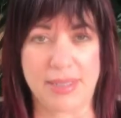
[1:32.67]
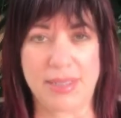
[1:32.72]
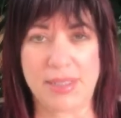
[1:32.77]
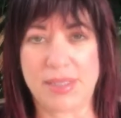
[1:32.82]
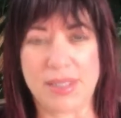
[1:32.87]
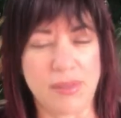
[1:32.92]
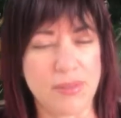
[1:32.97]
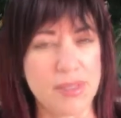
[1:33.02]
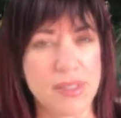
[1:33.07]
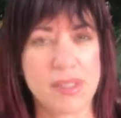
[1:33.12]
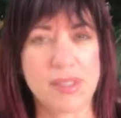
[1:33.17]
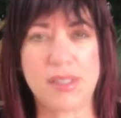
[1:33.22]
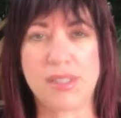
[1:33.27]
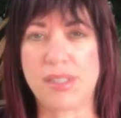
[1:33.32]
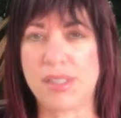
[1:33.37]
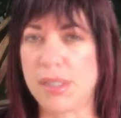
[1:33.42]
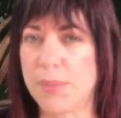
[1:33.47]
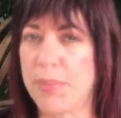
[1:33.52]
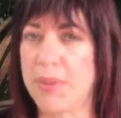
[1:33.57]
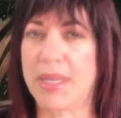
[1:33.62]
So it's
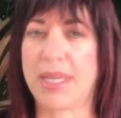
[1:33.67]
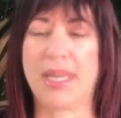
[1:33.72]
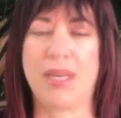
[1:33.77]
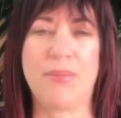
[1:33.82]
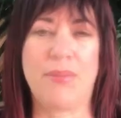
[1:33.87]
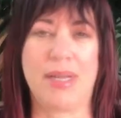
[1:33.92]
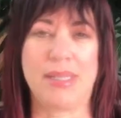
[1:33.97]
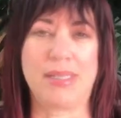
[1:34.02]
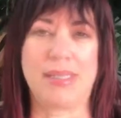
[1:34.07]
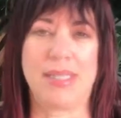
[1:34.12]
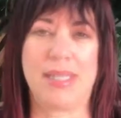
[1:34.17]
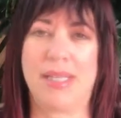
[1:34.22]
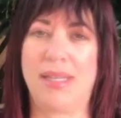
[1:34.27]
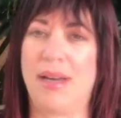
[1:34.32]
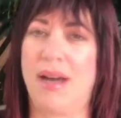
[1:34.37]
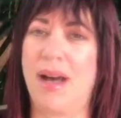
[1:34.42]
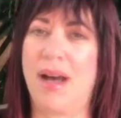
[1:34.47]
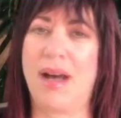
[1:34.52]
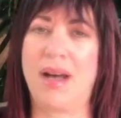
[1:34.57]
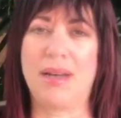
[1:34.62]
super Key Westy,
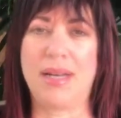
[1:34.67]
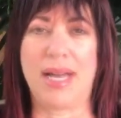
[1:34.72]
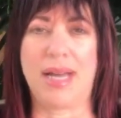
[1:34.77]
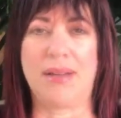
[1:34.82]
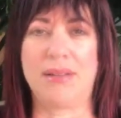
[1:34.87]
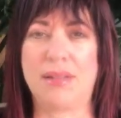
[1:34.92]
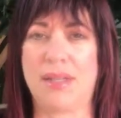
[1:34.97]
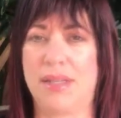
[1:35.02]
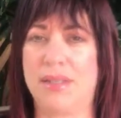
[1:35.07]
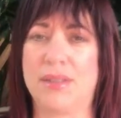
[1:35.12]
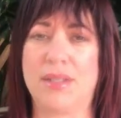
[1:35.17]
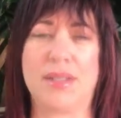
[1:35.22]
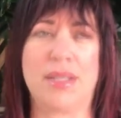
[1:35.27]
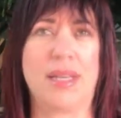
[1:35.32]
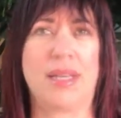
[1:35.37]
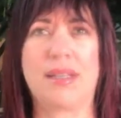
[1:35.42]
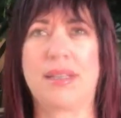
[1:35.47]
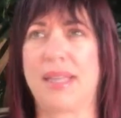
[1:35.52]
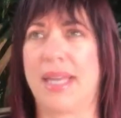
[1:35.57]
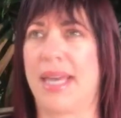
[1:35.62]
all out under
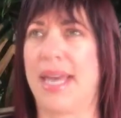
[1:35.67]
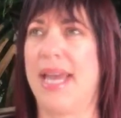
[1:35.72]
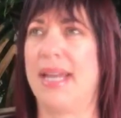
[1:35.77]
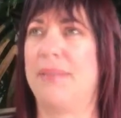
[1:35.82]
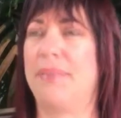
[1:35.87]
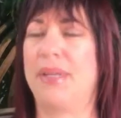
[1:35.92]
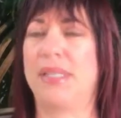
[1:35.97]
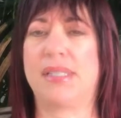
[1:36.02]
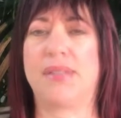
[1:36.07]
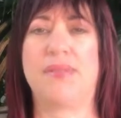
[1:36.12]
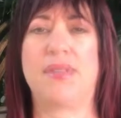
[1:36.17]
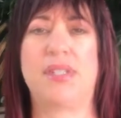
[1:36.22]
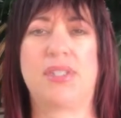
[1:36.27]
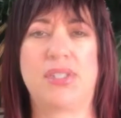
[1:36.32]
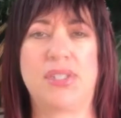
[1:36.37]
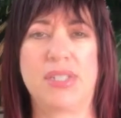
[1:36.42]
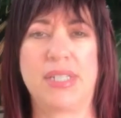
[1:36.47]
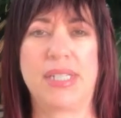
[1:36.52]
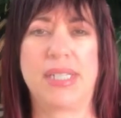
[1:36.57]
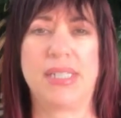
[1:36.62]
the, the canopies of the
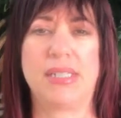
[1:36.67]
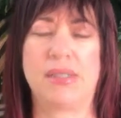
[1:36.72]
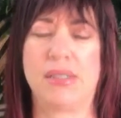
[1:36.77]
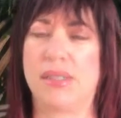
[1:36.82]
trees.